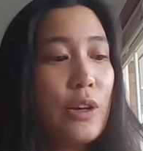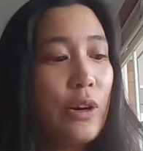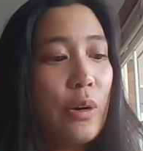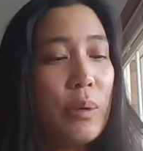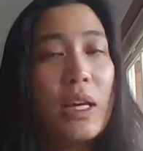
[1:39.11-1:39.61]

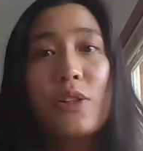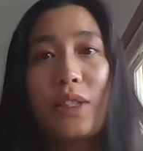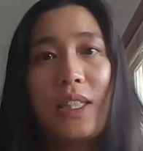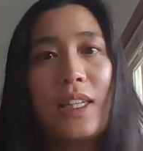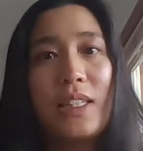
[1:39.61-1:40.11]
It'd be
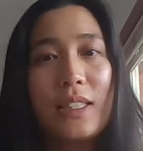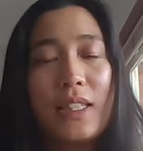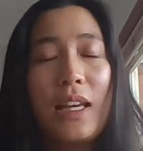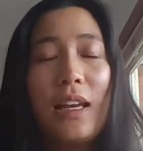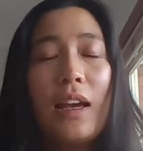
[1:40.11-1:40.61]
interesting to
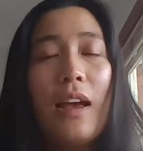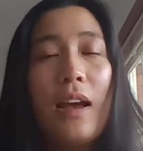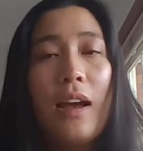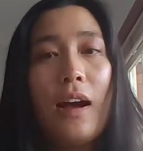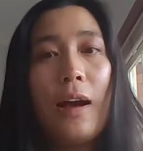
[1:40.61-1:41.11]
see
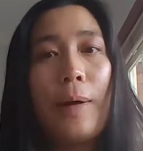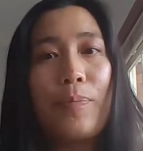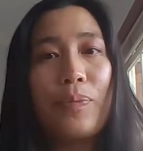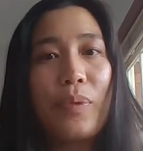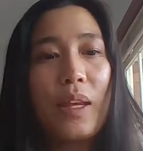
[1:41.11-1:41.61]

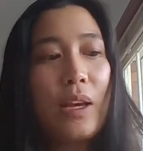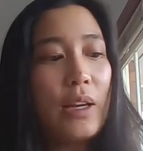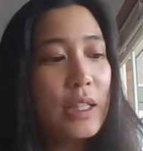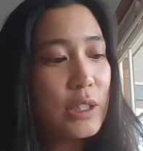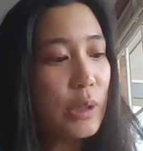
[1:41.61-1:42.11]
how you
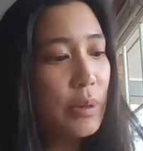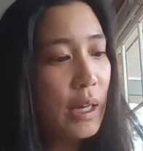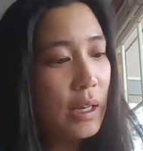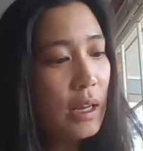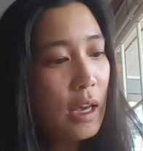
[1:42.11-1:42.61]
guys go with that.